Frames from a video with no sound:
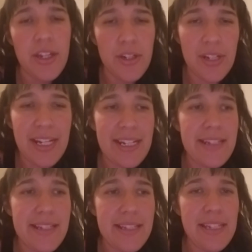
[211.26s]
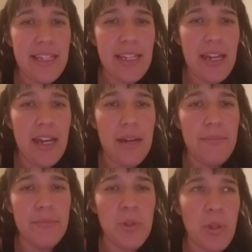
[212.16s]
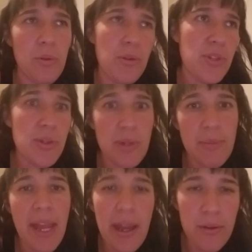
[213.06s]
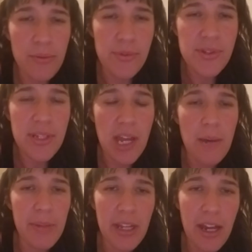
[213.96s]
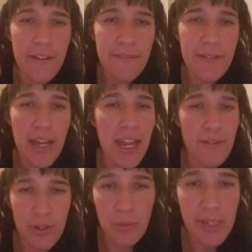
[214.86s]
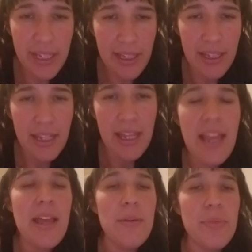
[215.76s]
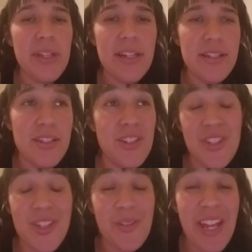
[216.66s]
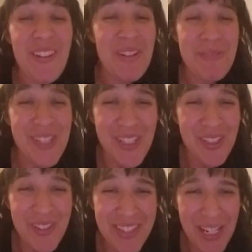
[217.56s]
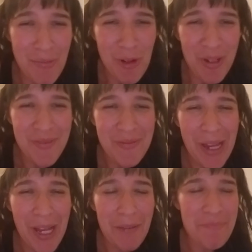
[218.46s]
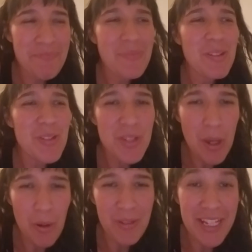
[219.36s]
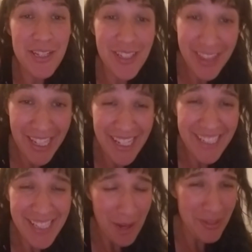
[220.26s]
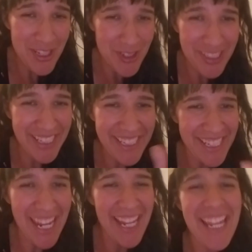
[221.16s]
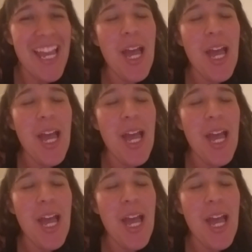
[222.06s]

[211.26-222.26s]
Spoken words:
you're not going to see, those 3 pounds coming off every week, because you just don't have that much to lose anymore. So that's a good thing. That means you're lean, yay.